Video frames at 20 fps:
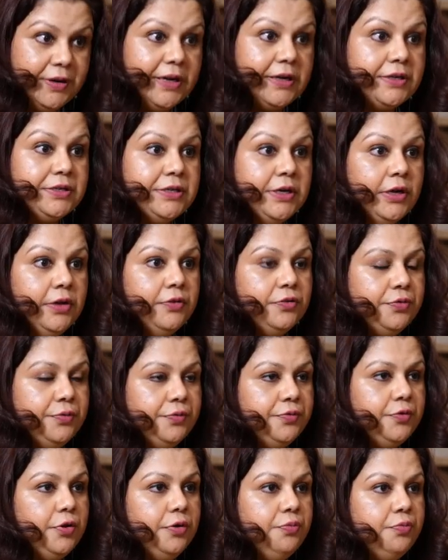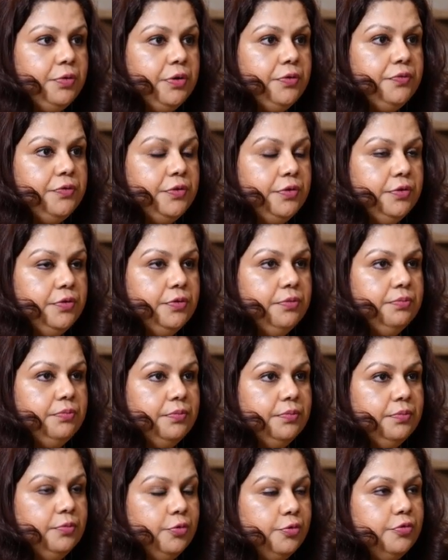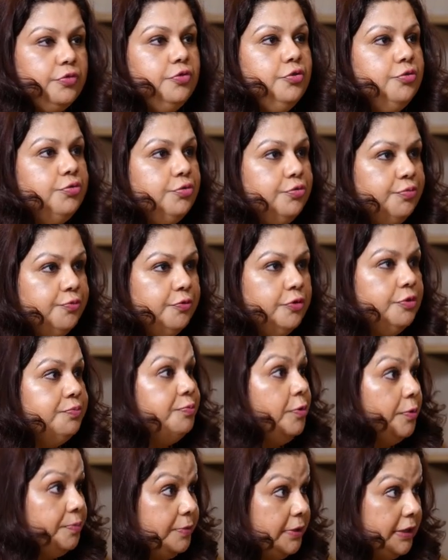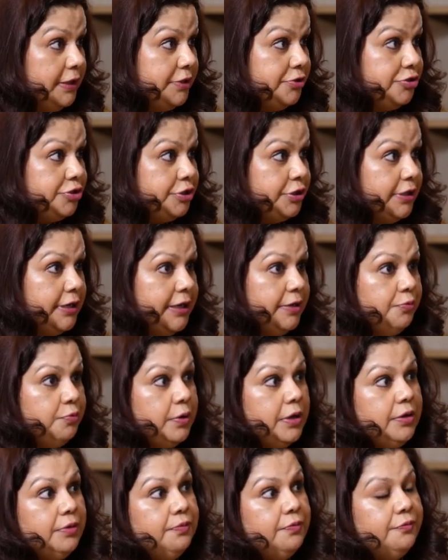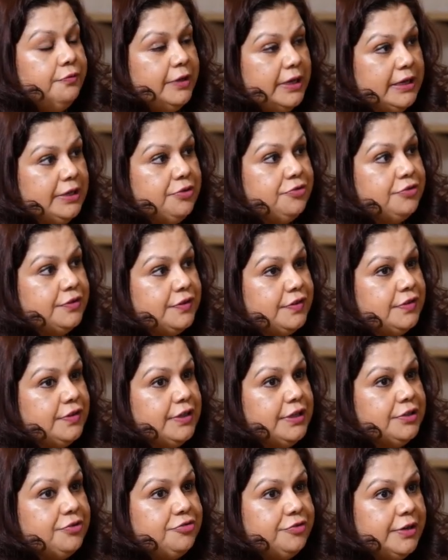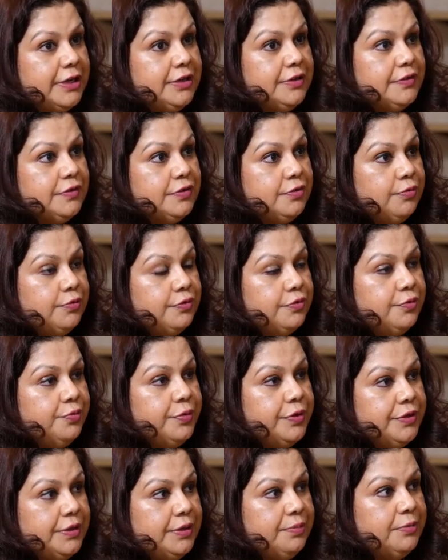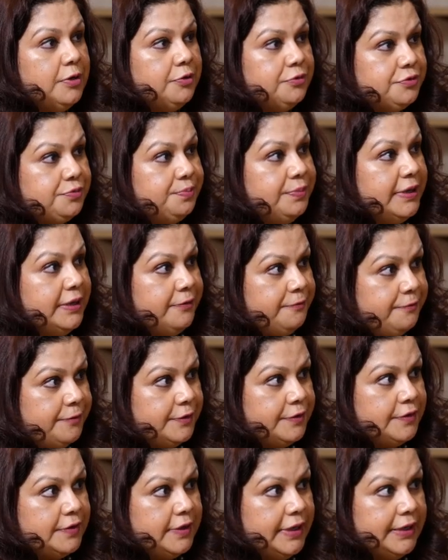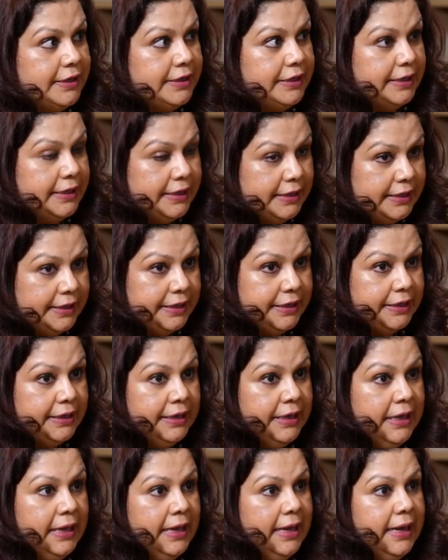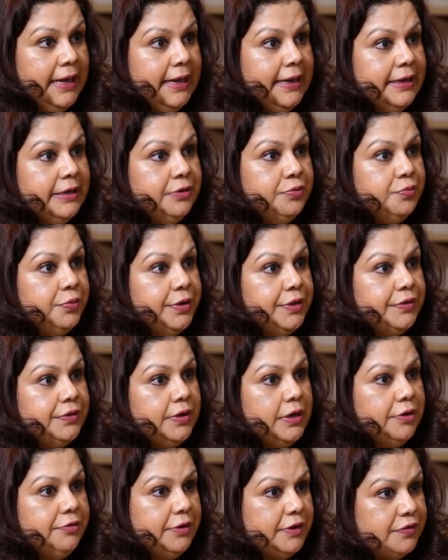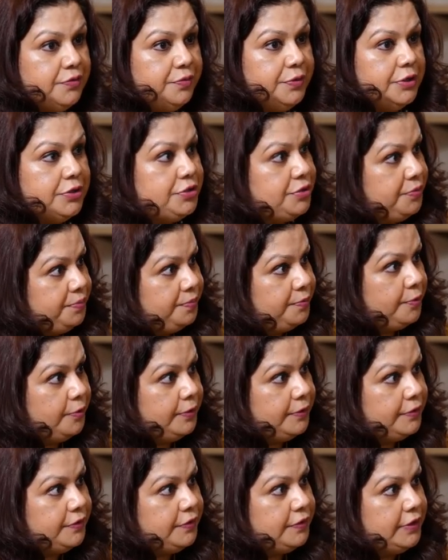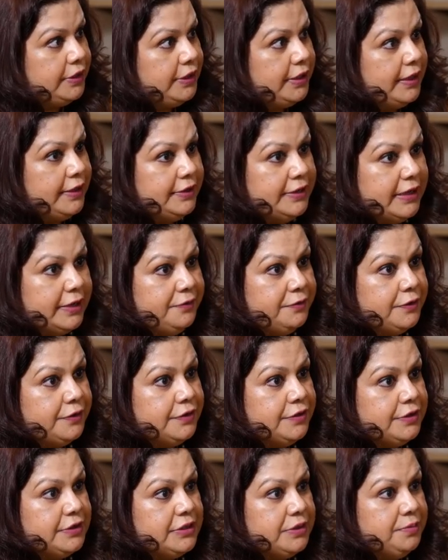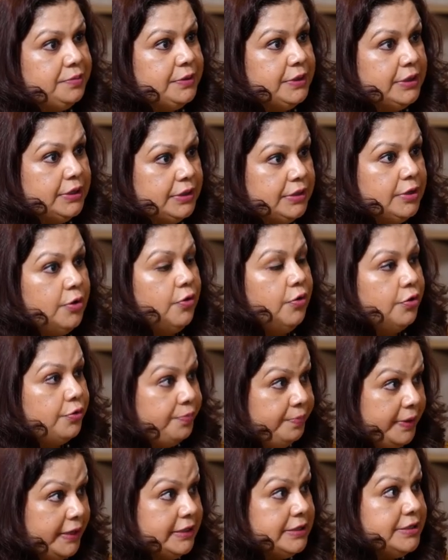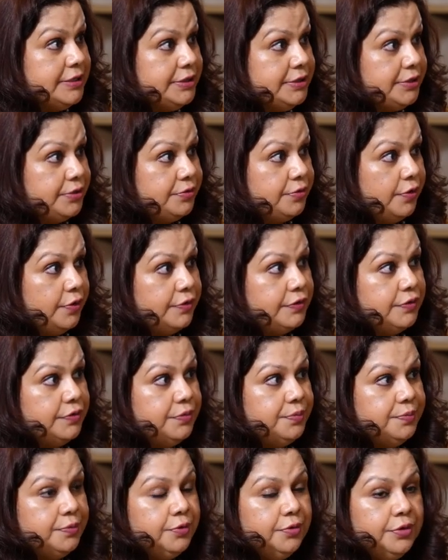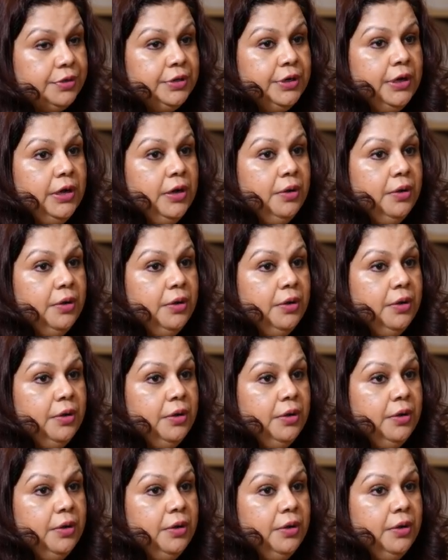Correct. So we've got one of the most useful population, and one very interesting trend is also with the amount of benefits getting in, and with our reservation policy and diversity being augmented across the board.